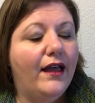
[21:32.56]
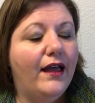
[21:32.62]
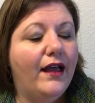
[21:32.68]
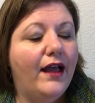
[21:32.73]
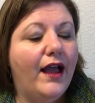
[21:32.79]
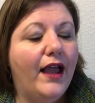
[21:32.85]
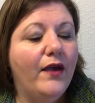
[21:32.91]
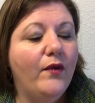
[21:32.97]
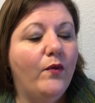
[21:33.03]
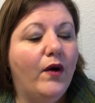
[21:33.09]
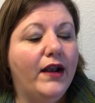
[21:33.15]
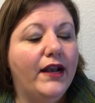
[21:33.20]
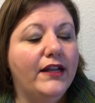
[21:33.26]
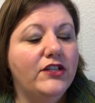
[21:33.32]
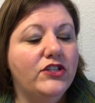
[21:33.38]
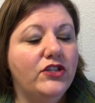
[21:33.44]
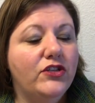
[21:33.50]
I
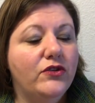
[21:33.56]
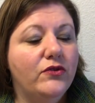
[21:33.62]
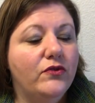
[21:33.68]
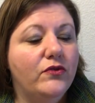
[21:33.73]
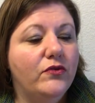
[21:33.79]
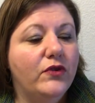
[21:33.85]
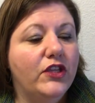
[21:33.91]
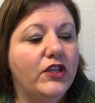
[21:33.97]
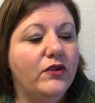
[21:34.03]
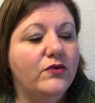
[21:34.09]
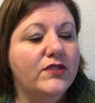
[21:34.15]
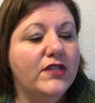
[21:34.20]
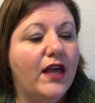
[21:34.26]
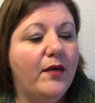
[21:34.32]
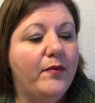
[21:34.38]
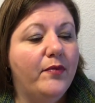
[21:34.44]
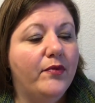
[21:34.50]
wanted to use
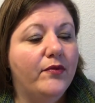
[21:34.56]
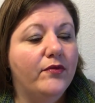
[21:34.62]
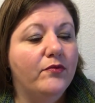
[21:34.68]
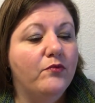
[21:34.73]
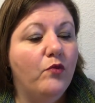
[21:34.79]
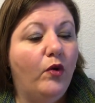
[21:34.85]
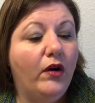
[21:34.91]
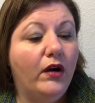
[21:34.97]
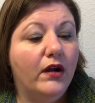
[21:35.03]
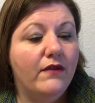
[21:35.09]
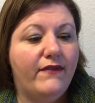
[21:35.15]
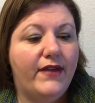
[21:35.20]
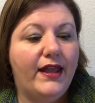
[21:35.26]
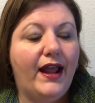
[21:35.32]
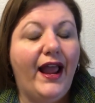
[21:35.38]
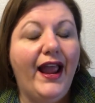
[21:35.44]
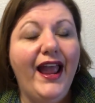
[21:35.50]
up more of
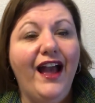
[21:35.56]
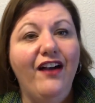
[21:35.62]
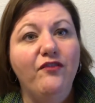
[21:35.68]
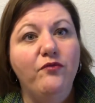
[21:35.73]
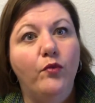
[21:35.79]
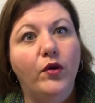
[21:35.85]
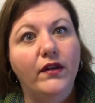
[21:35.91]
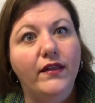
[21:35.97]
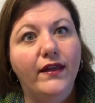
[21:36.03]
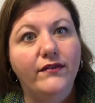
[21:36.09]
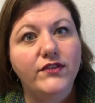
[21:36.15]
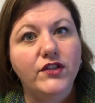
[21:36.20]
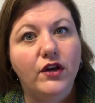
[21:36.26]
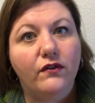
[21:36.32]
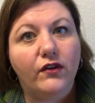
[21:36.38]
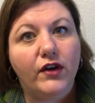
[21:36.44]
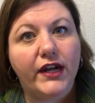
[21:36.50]
it. I have more left
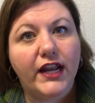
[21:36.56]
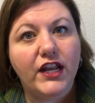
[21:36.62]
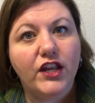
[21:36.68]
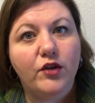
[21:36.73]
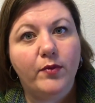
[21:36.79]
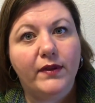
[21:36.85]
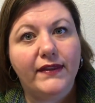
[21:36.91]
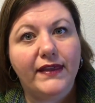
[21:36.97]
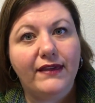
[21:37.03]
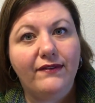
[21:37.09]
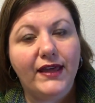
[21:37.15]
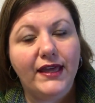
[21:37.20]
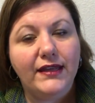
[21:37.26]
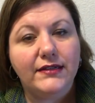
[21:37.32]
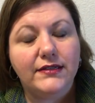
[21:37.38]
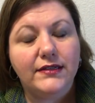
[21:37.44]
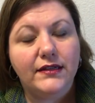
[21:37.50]
over. Can you believe
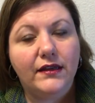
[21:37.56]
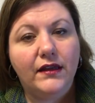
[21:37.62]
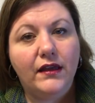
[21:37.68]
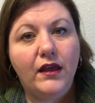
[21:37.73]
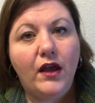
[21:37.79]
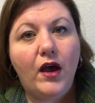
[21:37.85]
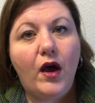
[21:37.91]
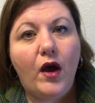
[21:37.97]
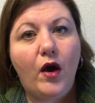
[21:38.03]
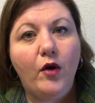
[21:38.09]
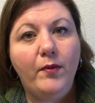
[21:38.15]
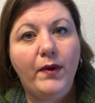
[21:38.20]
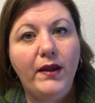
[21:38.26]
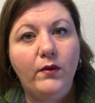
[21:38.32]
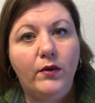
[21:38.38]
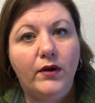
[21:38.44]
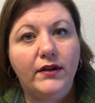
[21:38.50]
it? Oh
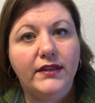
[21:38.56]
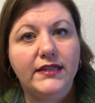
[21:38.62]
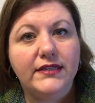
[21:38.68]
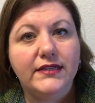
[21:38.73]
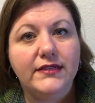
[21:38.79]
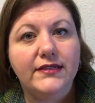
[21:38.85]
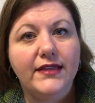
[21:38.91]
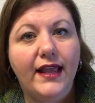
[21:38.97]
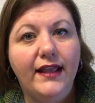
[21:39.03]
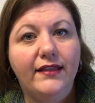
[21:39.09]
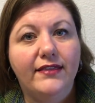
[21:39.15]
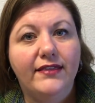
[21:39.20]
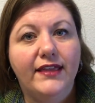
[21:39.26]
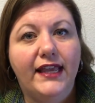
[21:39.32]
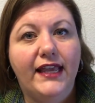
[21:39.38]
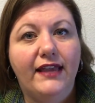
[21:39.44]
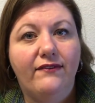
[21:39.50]
my word, this is like
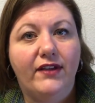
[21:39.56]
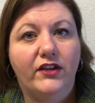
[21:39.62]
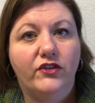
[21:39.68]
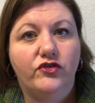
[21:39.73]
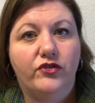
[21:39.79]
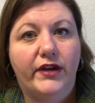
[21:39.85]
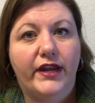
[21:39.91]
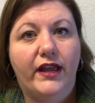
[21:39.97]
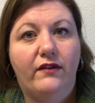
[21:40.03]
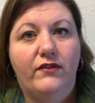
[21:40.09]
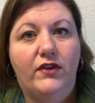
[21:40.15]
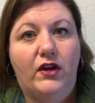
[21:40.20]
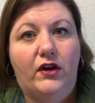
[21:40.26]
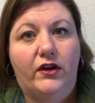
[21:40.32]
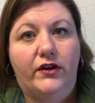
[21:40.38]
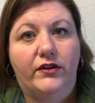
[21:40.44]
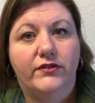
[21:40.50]
the giving tree of
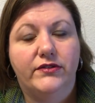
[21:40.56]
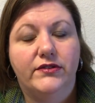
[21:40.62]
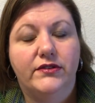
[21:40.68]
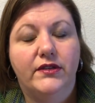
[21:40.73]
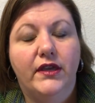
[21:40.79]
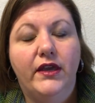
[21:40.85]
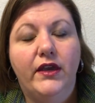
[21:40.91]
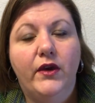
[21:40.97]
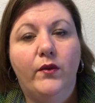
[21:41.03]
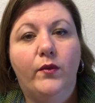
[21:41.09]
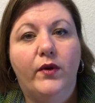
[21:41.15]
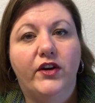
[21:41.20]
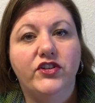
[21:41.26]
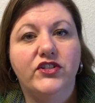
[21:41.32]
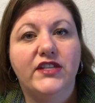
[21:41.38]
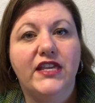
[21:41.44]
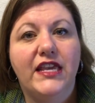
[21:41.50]
yarns, where
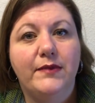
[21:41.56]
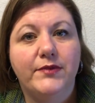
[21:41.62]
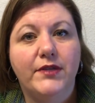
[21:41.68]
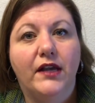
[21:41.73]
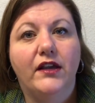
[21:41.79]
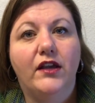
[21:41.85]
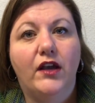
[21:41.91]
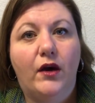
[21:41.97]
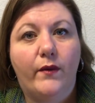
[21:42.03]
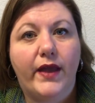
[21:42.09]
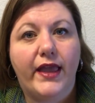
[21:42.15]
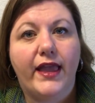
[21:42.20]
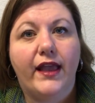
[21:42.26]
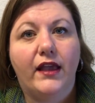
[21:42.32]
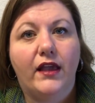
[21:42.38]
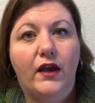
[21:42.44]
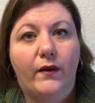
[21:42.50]
it just keeps on going
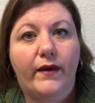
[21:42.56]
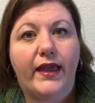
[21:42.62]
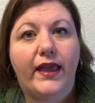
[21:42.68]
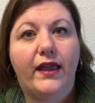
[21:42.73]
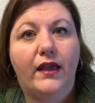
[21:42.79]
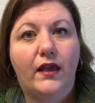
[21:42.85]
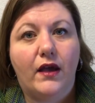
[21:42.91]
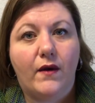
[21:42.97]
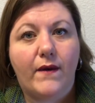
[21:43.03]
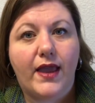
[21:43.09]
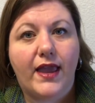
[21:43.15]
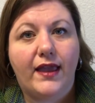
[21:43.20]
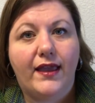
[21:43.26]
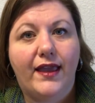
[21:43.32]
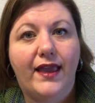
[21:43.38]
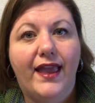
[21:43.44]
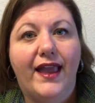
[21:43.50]
and going and
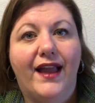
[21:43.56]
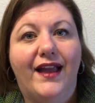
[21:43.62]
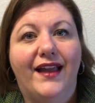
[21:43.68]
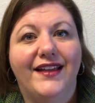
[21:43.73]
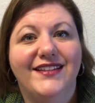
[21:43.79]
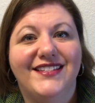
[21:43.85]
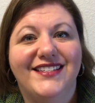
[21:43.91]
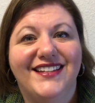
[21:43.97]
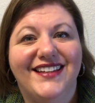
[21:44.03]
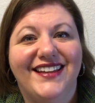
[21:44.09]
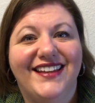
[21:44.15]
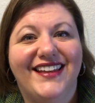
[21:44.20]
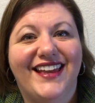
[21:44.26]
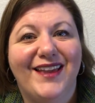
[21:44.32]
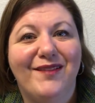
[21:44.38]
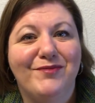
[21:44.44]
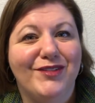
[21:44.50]
going, and
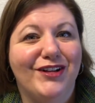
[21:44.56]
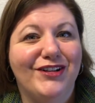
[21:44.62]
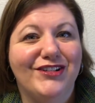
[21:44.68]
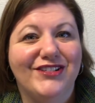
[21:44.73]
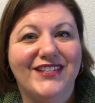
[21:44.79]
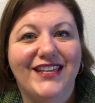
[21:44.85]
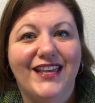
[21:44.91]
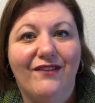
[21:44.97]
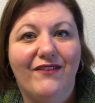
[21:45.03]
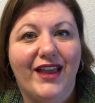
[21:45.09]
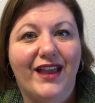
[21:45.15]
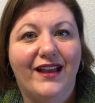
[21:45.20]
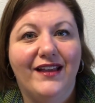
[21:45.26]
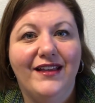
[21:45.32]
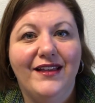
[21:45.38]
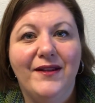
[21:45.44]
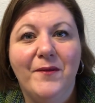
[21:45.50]
it keeps on just giving